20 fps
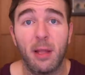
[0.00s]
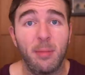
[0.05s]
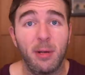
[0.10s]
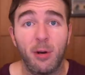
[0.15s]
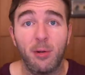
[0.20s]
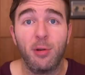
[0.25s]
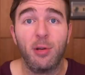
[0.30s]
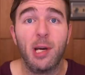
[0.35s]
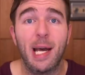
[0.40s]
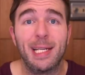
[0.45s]
Let me
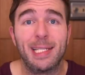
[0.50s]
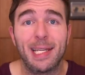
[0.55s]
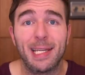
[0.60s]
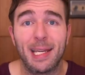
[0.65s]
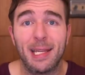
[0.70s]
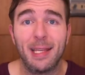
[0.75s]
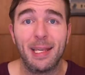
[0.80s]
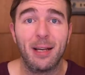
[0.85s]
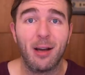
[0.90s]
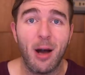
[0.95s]
know what you guys
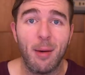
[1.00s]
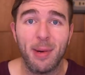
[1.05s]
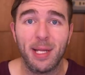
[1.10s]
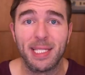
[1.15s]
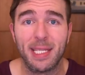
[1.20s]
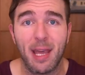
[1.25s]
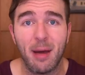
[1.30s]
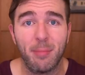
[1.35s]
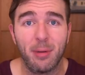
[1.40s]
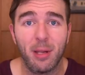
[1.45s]
think in the
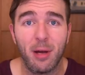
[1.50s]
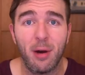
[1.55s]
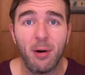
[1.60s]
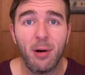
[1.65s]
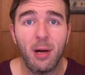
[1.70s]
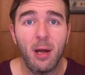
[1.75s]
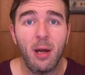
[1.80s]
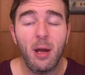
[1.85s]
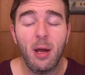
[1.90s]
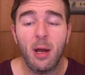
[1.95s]
comments down
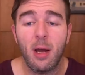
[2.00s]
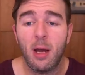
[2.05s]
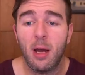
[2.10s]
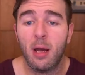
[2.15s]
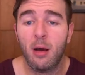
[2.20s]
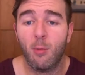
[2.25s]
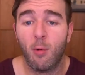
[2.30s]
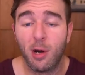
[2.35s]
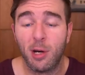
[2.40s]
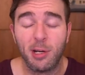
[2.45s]
below.
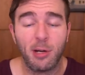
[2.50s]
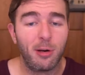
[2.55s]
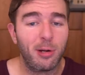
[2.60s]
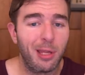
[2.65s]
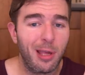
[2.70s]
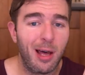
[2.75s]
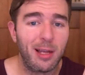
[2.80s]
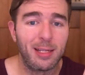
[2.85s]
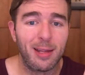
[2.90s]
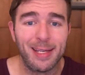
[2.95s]
What are your
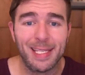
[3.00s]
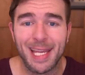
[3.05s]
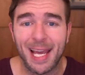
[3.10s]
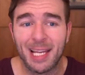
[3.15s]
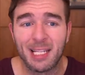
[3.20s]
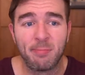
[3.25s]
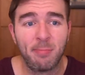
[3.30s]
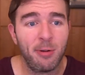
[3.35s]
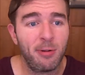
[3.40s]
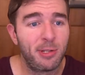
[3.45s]
thoughts on
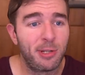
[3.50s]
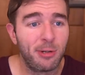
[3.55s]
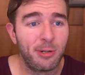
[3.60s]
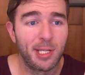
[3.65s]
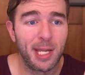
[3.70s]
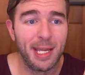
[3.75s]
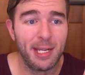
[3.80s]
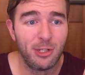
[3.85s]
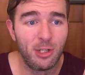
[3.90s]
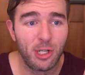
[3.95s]
test
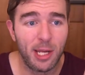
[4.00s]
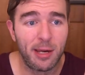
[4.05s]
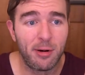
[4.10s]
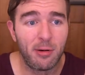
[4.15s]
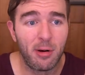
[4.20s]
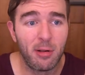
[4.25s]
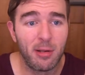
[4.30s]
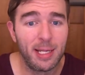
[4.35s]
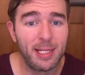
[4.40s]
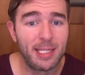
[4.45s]
boosters in
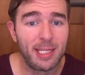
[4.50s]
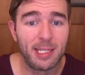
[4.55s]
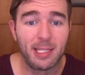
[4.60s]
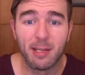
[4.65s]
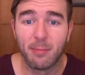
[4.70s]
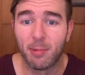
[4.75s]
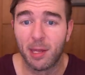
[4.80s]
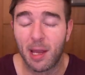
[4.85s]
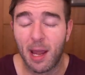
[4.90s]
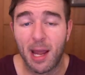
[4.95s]
general? Is this
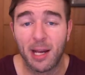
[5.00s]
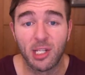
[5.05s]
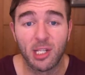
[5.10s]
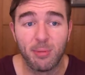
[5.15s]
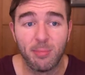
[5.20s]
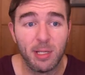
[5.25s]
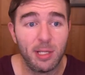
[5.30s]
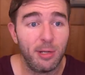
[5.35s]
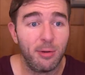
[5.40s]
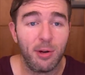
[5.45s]
something I
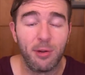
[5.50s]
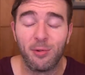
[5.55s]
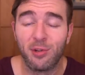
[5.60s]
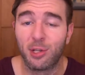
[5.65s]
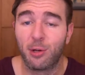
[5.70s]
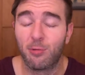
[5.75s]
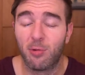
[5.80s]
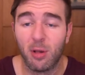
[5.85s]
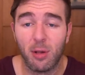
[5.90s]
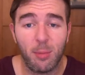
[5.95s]
should be doing
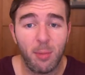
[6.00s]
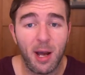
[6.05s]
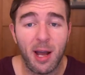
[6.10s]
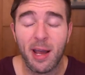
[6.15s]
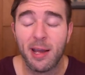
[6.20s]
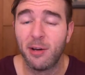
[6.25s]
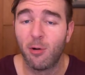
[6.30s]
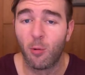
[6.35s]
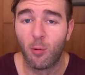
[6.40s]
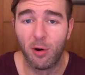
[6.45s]
with Gorilla
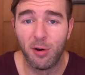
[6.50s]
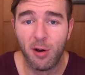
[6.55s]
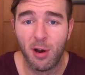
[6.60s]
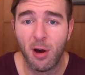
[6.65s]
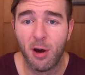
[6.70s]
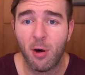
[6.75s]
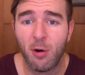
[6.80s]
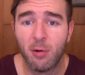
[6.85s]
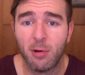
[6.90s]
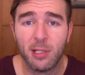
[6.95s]
Mind, or
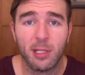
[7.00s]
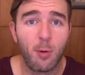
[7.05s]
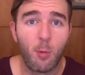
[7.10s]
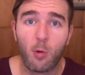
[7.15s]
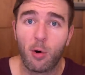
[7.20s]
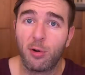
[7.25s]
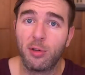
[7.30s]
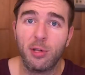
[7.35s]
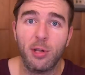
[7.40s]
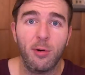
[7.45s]
no? Is it
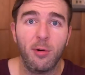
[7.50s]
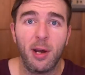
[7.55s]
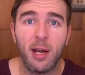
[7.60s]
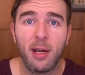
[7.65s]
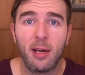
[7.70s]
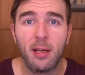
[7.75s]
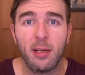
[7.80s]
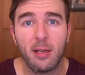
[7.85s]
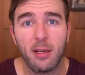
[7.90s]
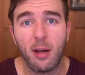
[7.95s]
worth
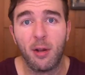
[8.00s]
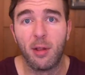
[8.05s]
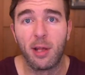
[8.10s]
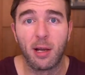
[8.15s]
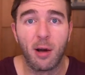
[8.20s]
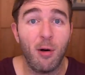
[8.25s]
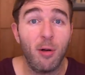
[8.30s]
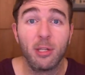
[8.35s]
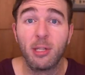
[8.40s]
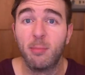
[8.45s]
doing? You know,
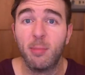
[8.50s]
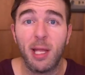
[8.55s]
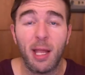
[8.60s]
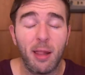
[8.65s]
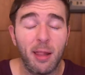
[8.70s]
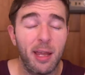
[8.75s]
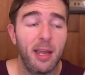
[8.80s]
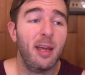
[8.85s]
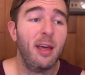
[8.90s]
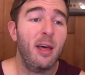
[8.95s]
like,
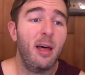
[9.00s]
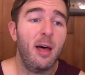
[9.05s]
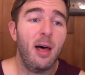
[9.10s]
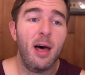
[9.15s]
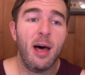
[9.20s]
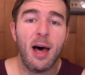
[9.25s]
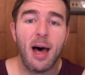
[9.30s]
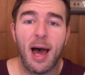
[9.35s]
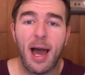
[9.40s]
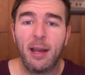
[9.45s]
ultimately,
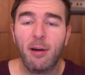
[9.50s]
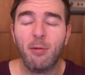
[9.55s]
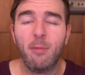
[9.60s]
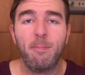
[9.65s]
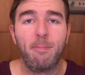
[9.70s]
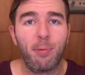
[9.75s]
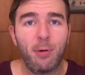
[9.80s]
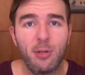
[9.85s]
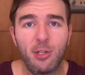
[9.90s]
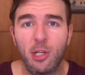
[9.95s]
I
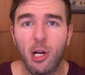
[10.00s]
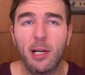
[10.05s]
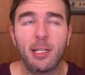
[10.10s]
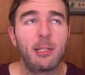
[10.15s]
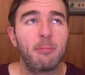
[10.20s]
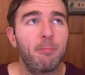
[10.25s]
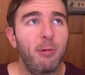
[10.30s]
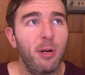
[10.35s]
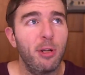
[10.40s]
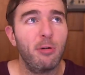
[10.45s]
don't
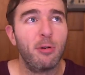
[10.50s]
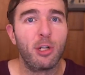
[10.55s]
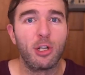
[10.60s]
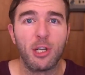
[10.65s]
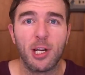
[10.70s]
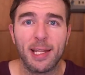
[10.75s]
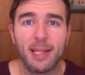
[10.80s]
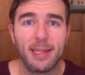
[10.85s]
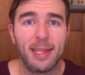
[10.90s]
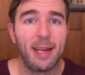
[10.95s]
just produce
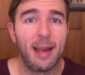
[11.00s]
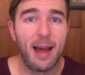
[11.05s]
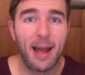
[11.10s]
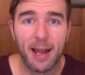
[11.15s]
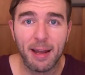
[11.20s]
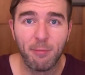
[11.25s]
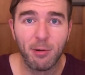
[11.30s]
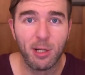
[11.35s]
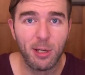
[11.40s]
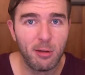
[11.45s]
shit that
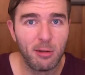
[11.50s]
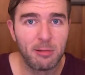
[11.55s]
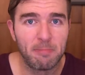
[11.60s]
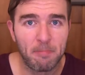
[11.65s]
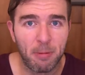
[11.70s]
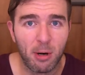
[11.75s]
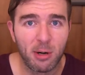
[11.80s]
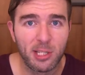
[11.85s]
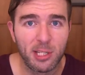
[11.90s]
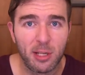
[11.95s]
I would use
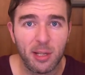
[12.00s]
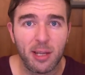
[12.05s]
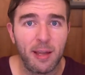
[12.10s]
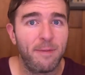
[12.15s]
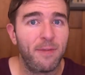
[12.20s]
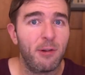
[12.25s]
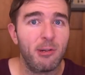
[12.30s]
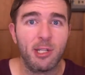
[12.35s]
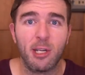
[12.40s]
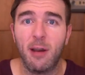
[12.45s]
personally.
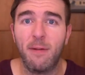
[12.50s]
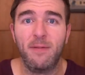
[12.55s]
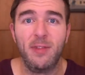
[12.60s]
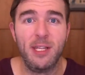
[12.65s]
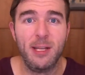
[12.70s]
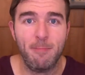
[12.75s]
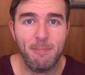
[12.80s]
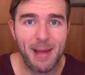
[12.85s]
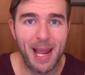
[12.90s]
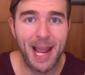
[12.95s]
If there's
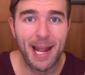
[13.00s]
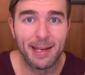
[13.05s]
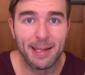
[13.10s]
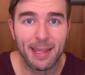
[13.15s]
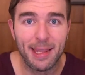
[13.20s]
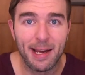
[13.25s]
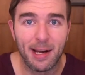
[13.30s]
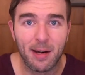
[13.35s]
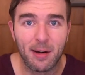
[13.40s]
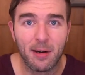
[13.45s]
enough
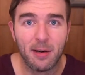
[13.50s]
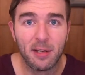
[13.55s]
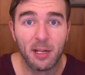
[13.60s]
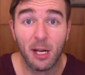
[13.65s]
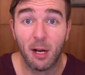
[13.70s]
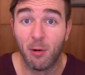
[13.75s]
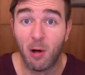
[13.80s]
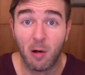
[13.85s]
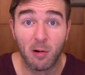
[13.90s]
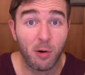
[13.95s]
demand there,
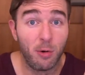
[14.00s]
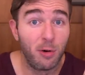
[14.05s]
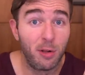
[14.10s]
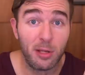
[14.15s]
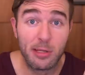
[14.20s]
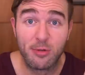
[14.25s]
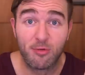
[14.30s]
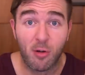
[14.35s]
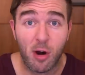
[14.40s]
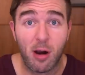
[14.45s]
you know, I'll go to
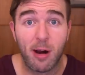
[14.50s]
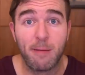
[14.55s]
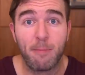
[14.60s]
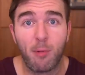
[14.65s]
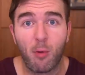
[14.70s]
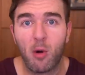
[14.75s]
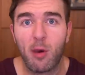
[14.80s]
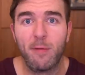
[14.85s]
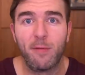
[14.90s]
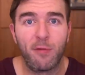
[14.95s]
the drawing
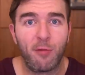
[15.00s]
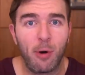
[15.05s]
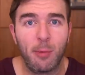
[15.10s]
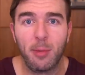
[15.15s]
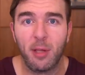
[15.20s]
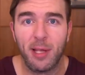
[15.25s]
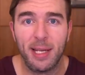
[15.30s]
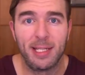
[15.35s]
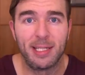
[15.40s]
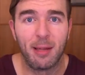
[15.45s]
board and
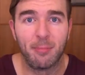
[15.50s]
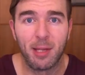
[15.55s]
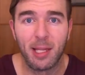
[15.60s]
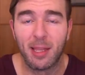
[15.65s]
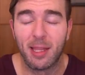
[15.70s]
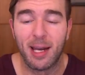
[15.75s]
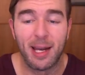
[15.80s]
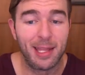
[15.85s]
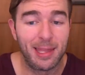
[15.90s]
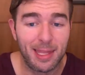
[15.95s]
formulate
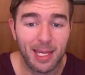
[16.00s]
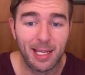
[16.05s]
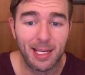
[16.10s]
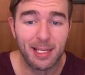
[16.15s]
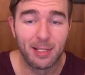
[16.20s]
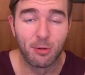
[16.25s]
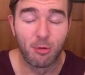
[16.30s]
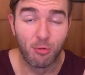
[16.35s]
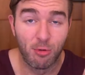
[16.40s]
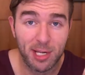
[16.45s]
something that I think
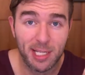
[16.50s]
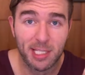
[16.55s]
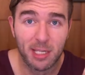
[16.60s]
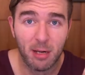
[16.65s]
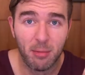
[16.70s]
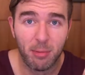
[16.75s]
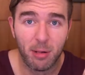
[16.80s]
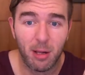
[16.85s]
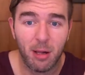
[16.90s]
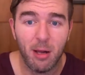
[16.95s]
is
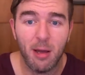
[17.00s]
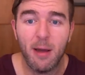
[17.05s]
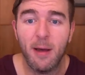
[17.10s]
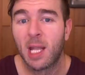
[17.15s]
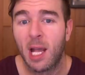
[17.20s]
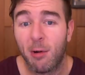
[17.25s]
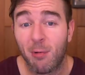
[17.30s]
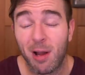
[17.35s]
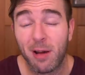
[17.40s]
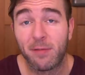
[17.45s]
reasonable.
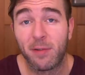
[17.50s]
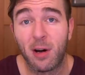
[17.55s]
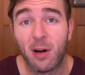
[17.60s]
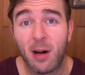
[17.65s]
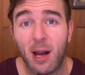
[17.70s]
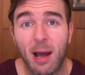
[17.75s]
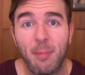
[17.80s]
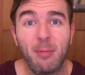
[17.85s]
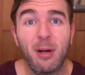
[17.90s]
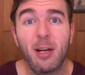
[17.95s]

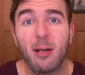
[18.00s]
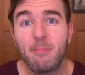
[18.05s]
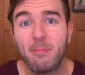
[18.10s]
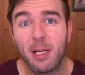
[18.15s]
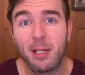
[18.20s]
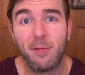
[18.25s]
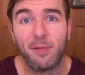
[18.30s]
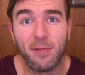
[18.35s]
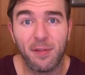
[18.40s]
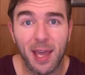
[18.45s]
However, I'm not a
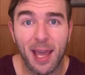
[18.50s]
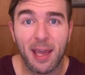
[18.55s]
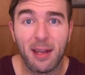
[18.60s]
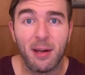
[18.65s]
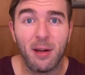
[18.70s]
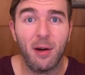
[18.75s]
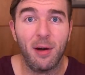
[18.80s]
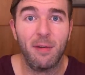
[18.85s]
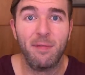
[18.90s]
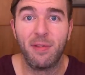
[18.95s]
big
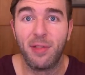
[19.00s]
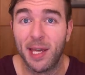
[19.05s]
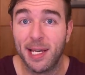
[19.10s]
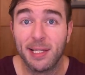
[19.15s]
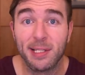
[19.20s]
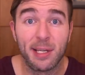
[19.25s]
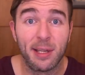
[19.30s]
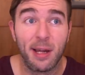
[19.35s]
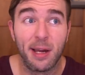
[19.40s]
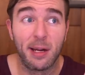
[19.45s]
fan of
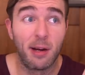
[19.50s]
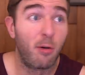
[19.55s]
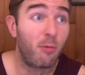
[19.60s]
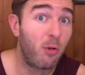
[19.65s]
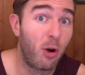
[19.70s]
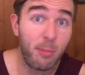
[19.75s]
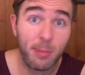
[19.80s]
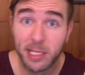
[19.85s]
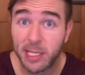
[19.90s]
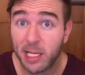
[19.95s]
things like
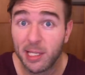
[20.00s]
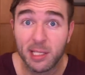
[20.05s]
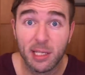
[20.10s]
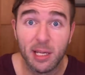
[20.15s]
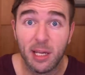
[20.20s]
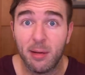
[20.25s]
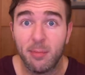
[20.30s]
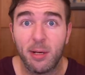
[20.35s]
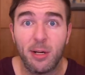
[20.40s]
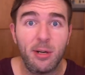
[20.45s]
aromatase
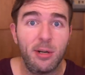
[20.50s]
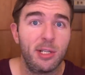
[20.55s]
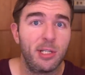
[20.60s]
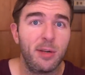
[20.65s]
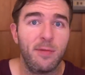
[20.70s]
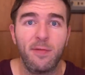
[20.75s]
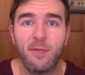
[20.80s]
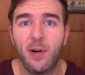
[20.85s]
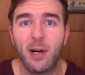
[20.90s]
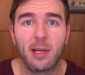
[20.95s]
inhibitors
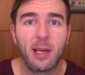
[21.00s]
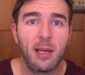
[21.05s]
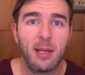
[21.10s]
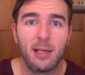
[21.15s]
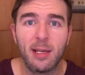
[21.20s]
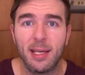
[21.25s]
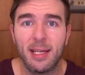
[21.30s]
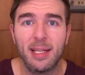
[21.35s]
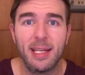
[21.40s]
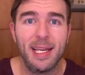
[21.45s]
and
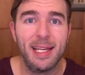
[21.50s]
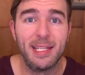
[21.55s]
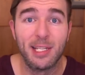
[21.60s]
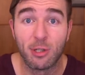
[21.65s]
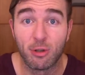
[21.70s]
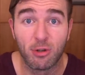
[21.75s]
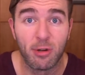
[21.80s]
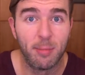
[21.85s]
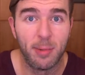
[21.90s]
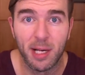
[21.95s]
fucking
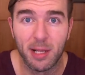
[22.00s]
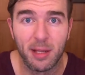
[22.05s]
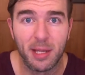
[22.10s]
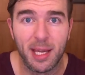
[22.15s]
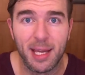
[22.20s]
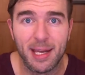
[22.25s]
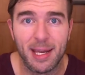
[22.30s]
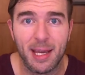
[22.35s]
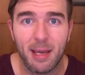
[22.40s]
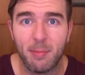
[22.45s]

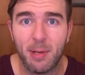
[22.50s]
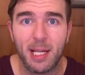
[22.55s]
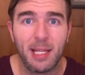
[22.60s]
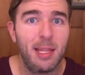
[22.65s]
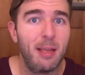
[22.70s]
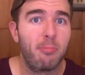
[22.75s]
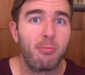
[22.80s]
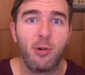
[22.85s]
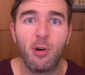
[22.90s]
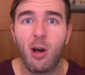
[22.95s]
indiscriminately inhibiting
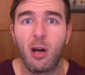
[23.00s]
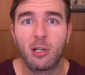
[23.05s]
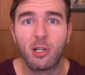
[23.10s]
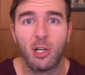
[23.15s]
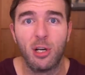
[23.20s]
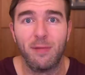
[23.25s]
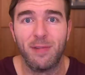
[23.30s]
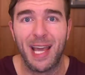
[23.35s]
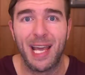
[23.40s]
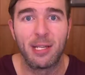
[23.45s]
the
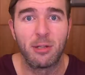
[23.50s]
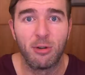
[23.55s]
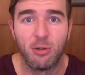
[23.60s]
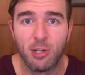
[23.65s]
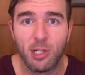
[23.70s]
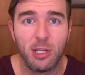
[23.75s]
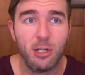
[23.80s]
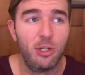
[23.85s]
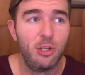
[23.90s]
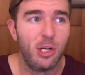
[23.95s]
production of
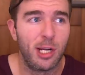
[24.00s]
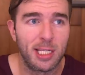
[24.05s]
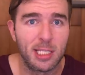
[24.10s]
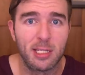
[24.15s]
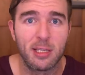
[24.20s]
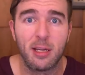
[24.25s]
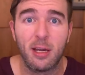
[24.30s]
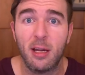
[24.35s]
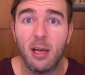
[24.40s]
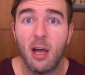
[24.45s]
estrogen
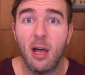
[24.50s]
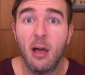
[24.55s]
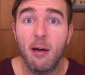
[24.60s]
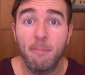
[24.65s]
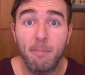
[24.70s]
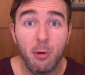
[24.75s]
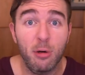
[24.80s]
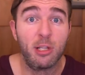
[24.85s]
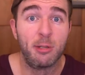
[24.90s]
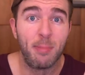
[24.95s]
just to
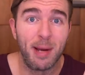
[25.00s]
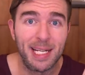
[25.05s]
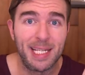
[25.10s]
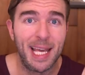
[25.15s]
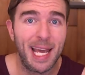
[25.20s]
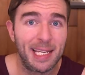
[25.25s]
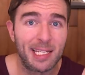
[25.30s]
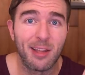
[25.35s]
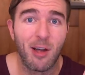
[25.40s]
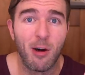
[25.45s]
boost my
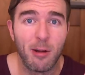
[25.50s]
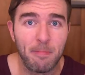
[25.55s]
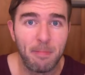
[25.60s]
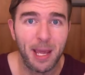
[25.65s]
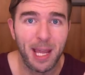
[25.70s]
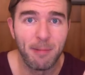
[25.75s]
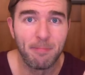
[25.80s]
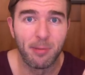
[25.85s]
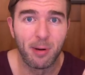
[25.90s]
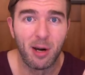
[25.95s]
test on
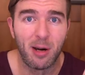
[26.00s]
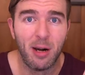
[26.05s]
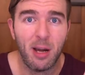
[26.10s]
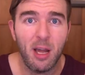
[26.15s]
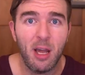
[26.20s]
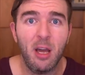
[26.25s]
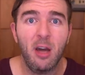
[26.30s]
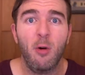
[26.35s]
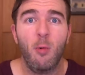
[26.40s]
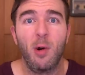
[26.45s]
paper,
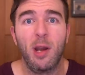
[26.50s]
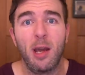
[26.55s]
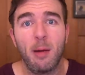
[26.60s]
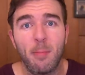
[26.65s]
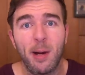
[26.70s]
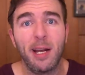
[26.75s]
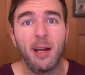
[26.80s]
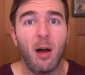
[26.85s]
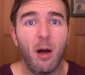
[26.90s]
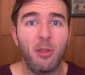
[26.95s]
when I
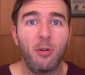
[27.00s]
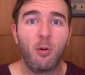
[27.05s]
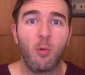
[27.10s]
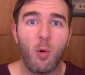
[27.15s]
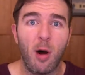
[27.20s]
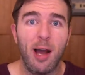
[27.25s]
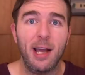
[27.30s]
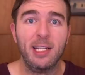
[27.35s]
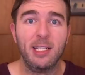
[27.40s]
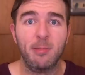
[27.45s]
might
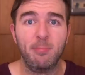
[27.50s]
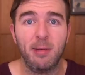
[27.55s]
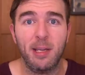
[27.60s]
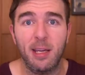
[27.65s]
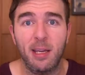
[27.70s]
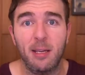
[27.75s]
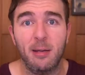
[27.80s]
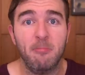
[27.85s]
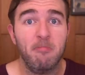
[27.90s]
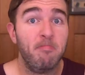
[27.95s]
otherwise
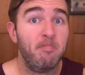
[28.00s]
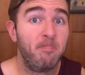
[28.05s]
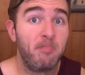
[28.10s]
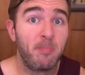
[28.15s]
be